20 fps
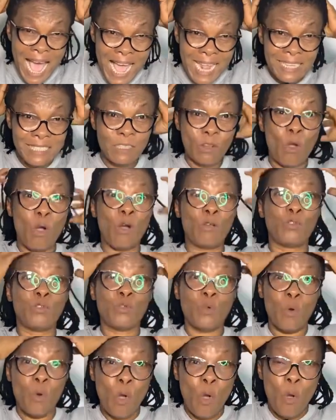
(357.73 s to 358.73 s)
and
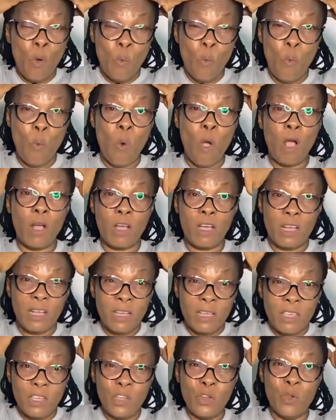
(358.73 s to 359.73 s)
also work,
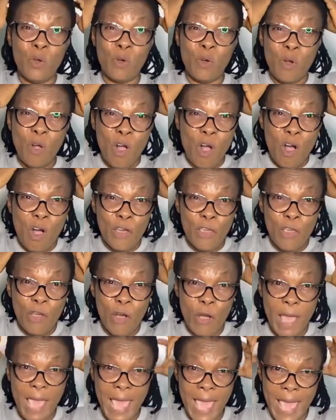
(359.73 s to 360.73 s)
on
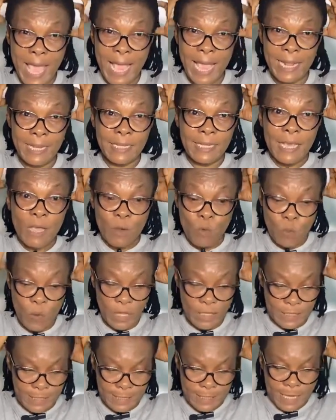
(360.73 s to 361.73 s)
your head
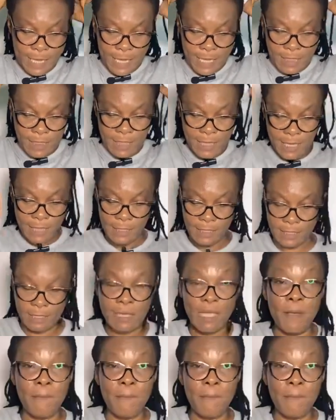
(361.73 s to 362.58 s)
with this